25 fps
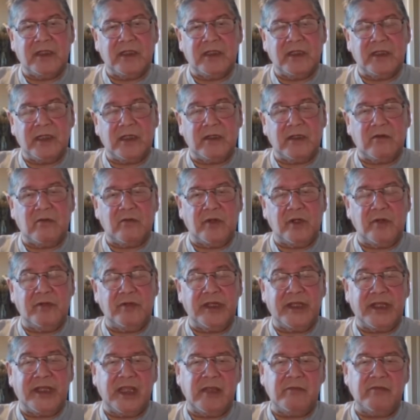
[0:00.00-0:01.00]
that when we
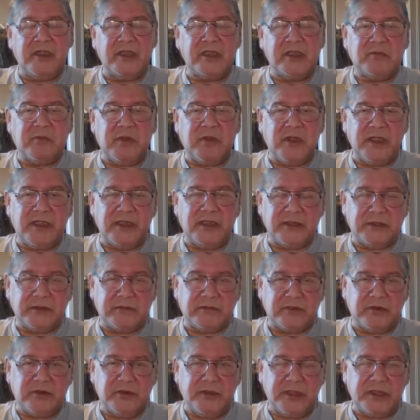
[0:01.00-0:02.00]
came to this place,
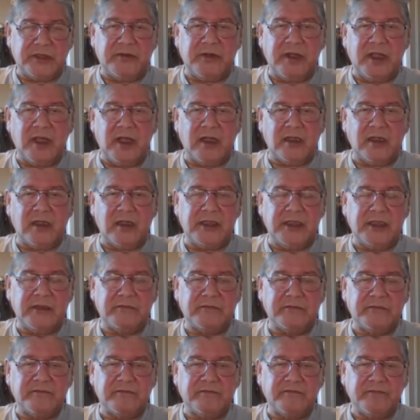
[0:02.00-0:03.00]
to this reality,
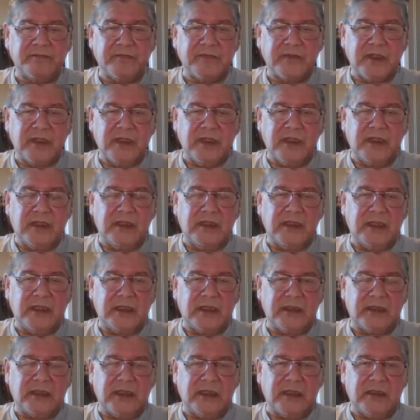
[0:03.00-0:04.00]
that
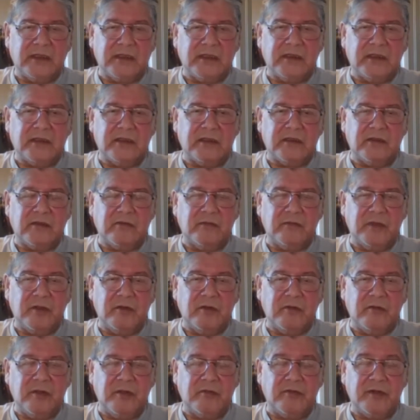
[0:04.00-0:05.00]
uh, we,
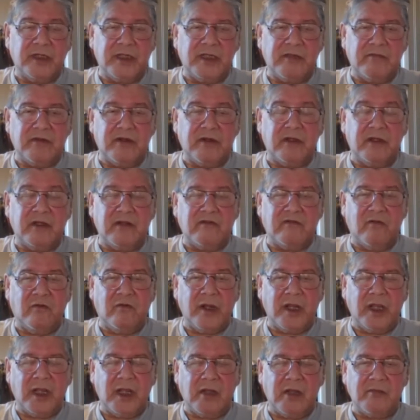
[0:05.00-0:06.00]
we were given the
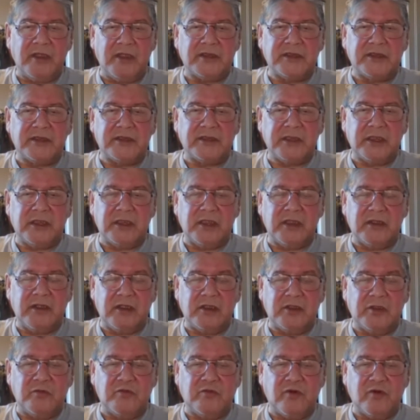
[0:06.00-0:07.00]
four elements
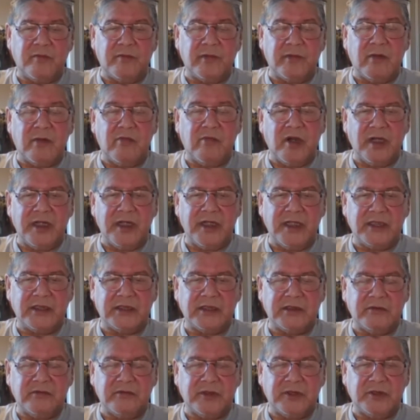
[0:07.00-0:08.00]
to form our
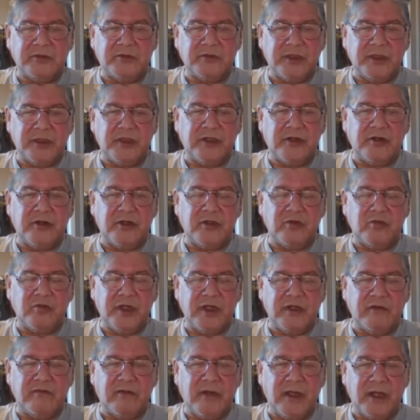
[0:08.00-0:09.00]
bodies, which were the earth,
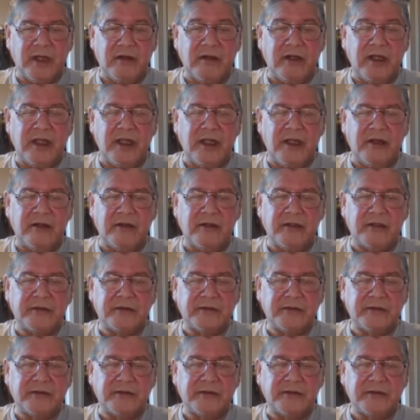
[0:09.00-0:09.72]
wind, fire, and air.